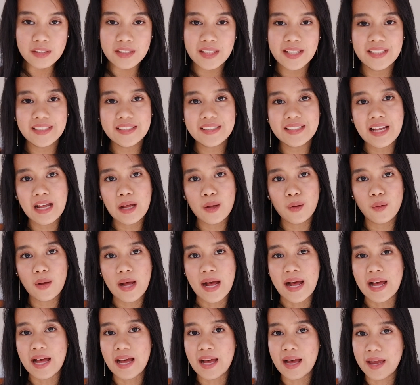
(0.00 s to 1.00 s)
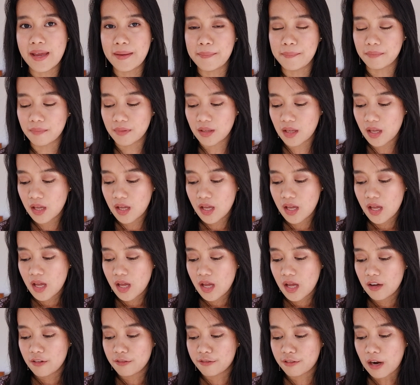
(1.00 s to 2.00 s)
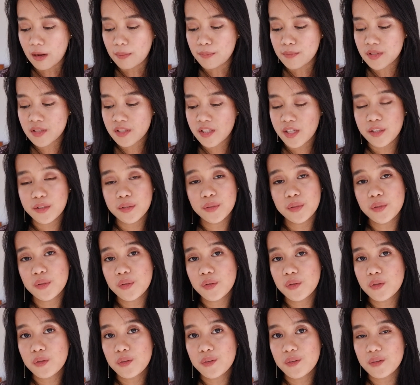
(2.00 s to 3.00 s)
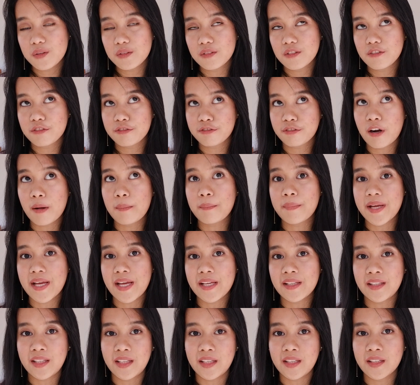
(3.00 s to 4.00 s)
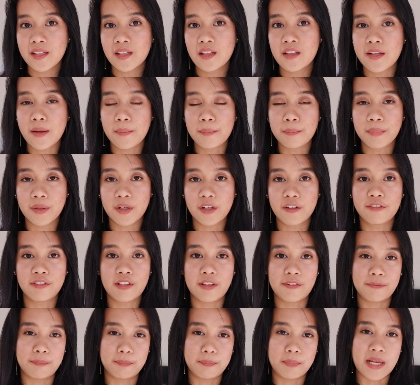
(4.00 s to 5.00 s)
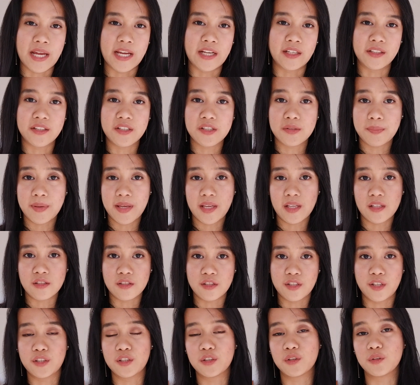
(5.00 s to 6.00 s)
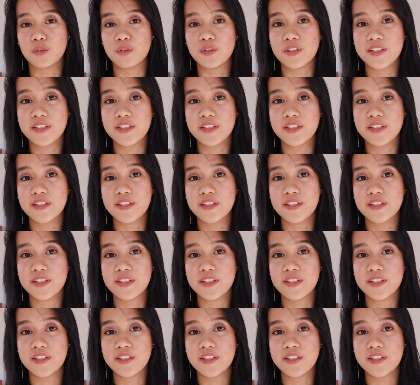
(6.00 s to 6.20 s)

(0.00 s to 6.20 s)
and now I'm from my ideal number of lip liners being 0.